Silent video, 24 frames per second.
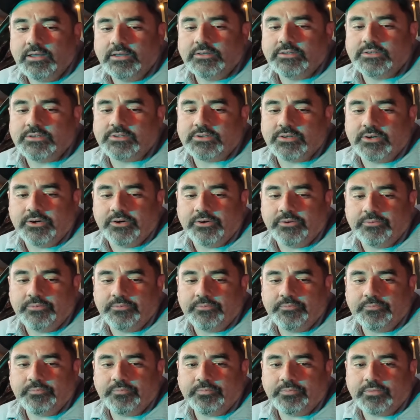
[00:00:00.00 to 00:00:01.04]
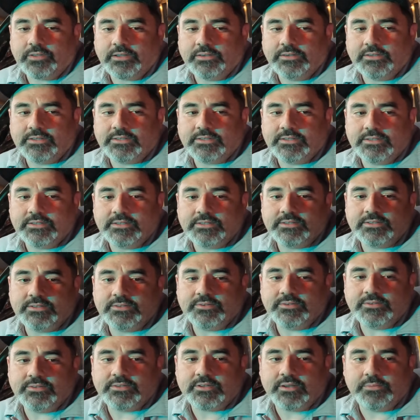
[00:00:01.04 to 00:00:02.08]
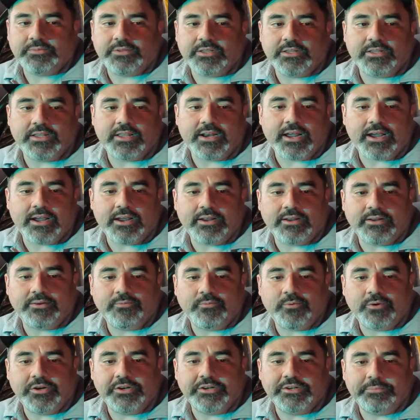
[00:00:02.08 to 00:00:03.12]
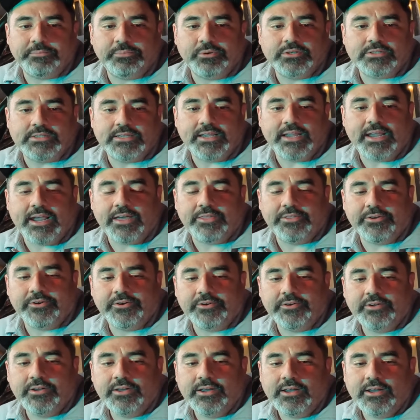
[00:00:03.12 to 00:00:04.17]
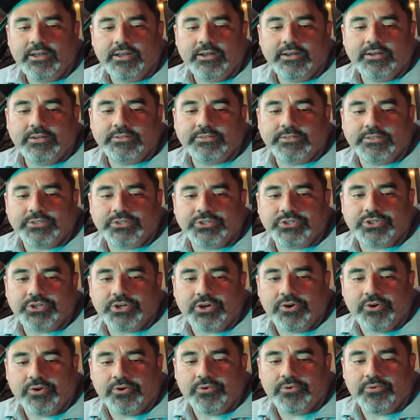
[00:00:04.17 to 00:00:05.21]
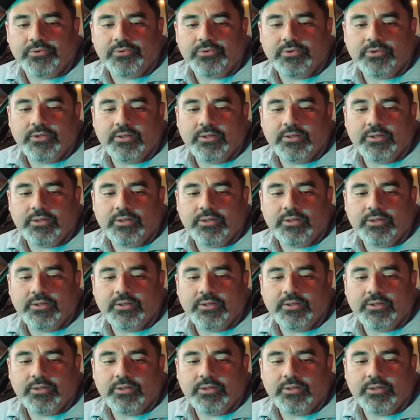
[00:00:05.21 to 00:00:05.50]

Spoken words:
So this is something that I wanted to put together to show